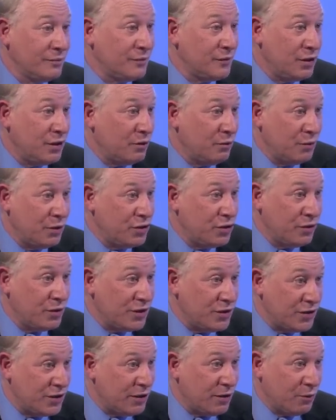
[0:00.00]
you know, would you
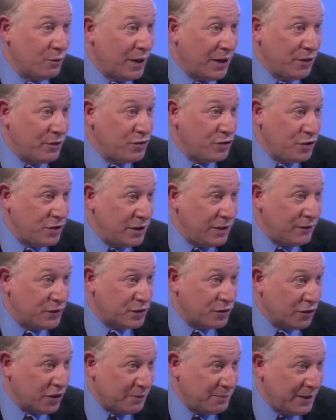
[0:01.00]
consider, why don't you give a
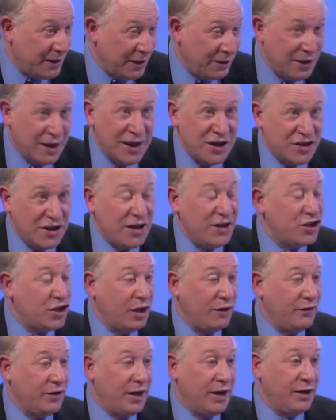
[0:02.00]
talk about hell? St.
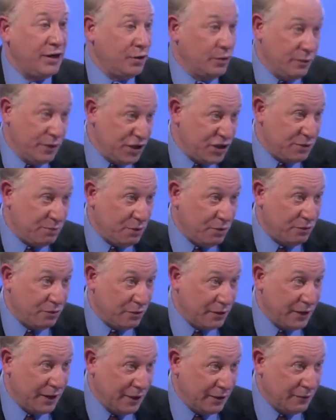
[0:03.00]
John Vianney always spoke
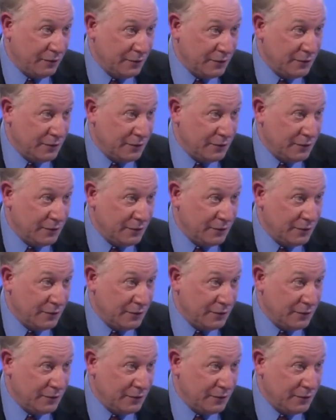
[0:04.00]
on hell.